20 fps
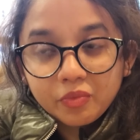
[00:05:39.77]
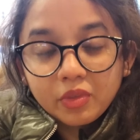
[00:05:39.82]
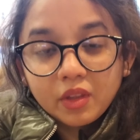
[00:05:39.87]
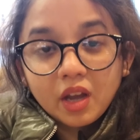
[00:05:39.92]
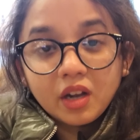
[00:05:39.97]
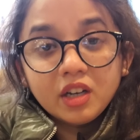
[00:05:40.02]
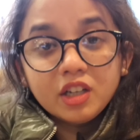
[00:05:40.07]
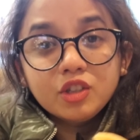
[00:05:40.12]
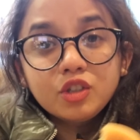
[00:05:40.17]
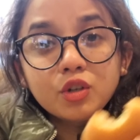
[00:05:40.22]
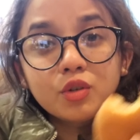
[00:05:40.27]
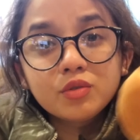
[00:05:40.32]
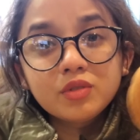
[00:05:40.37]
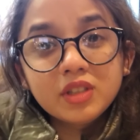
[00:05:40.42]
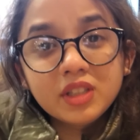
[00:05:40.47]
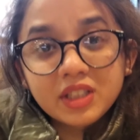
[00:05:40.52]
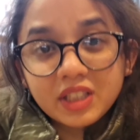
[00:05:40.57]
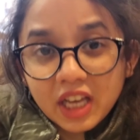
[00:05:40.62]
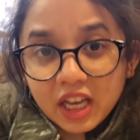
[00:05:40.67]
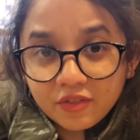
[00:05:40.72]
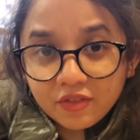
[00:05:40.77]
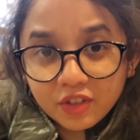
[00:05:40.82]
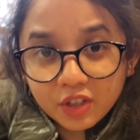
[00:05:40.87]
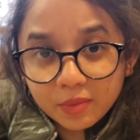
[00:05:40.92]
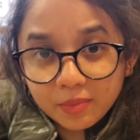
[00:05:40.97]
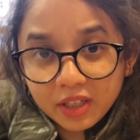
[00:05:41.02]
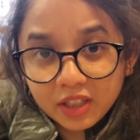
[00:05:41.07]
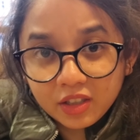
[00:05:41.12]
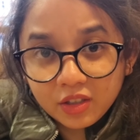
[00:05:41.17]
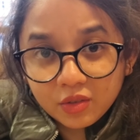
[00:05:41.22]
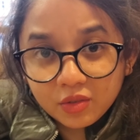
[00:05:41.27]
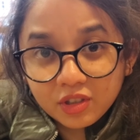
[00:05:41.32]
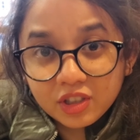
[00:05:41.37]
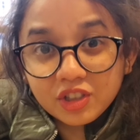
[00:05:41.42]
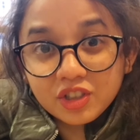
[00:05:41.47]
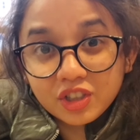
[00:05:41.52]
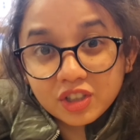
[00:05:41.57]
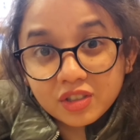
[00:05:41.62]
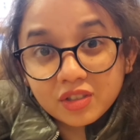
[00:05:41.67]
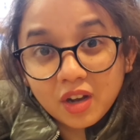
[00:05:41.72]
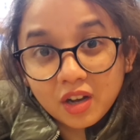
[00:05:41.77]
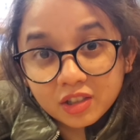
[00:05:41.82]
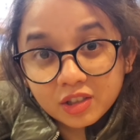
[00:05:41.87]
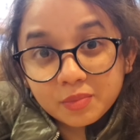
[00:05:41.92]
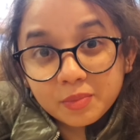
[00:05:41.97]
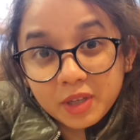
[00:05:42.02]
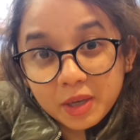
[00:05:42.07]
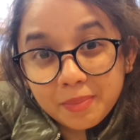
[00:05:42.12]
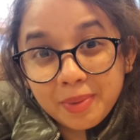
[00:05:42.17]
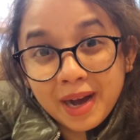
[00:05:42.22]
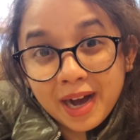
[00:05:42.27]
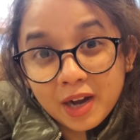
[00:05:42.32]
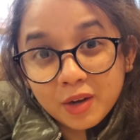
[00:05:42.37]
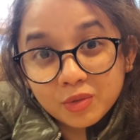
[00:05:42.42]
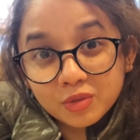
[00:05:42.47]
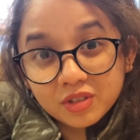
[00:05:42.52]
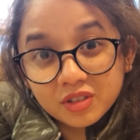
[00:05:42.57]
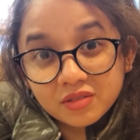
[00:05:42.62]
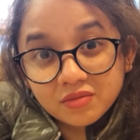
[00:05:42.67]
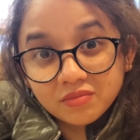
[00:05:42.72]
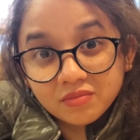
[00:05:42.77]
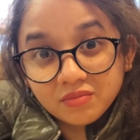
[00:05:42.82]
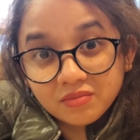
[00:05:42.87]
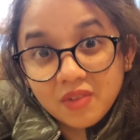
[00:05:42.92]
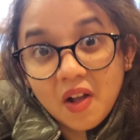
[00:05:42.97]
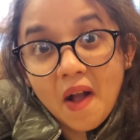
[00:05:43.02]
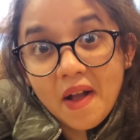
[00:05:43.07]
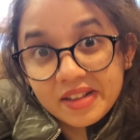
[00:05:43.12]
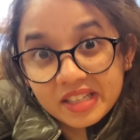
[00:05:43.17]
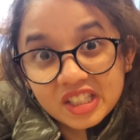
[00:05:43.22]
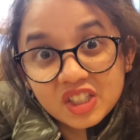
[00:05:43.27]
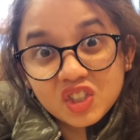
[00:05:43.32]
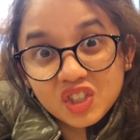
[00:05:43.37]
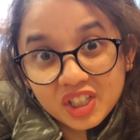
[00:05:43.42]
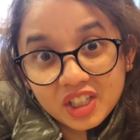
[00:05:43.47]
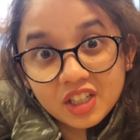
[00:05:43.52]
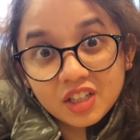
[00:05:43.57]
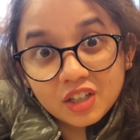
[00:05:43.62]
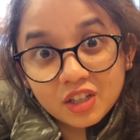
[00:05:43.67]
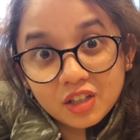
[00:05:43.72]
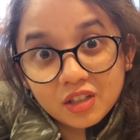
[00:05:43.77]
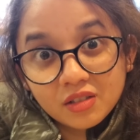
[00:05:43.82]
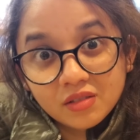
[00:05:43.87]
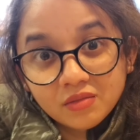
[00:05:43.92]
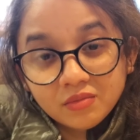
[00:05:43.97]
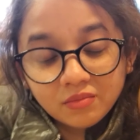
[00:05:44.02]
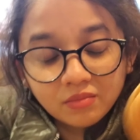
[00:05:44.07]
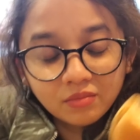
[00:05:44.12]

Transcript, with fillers: When I chose the saver menu, this just cost me a pound. Steal.